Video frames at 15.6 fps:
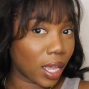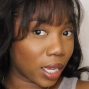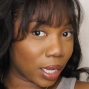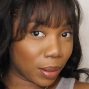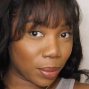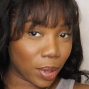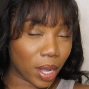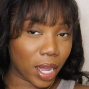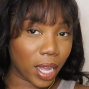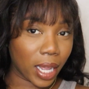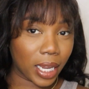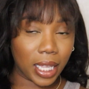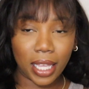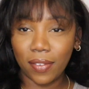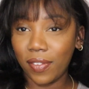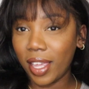Come
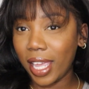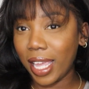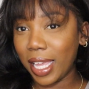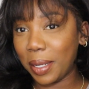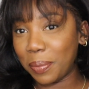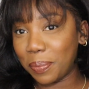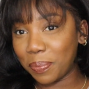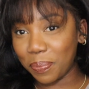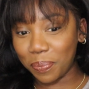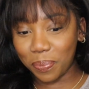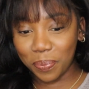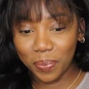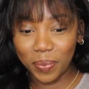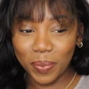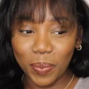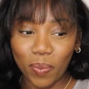on, giving,
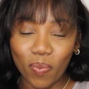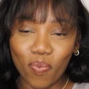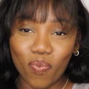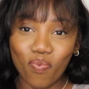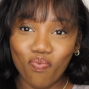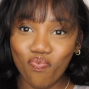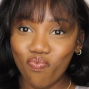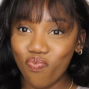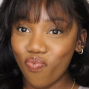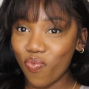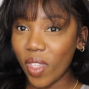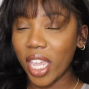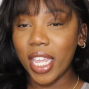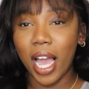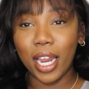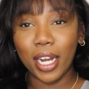
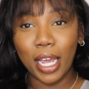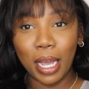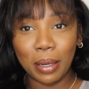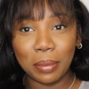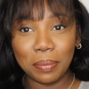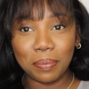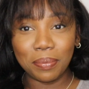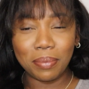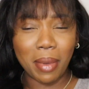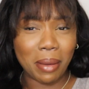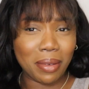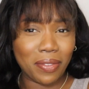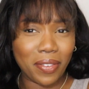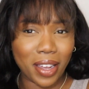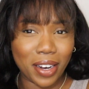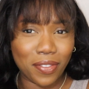y'all know, maybe
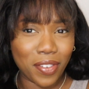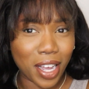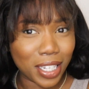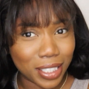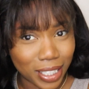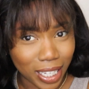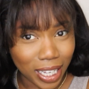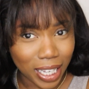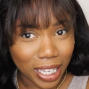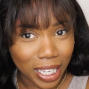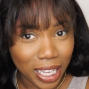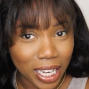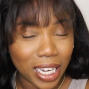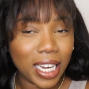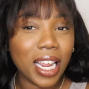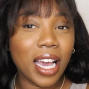Farrah Fawcett.
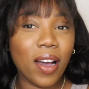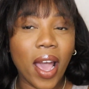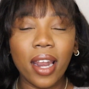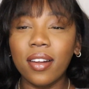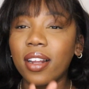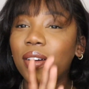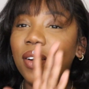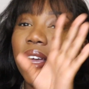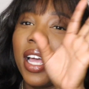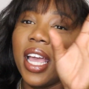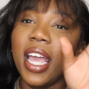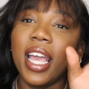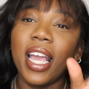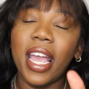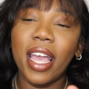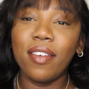No, I don't know.
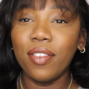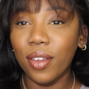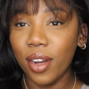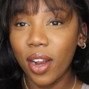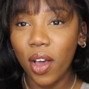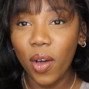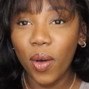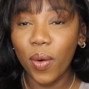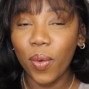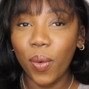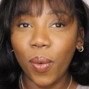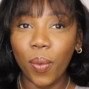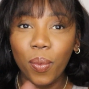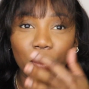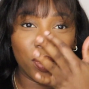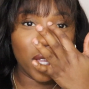If you know
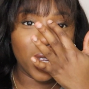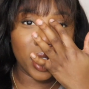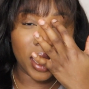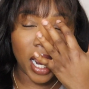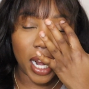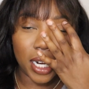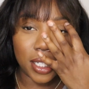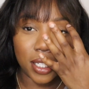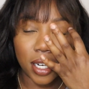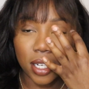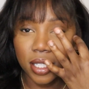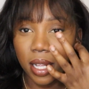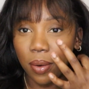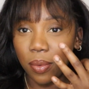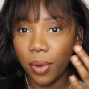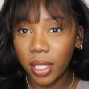the 90s girls
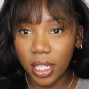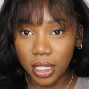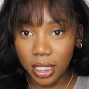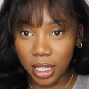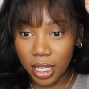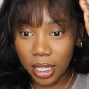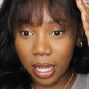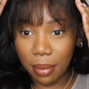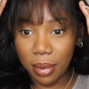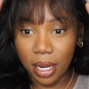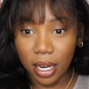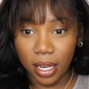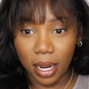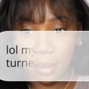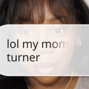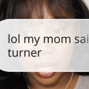that wore this look, let me
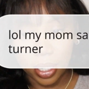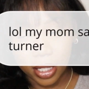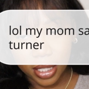know down below,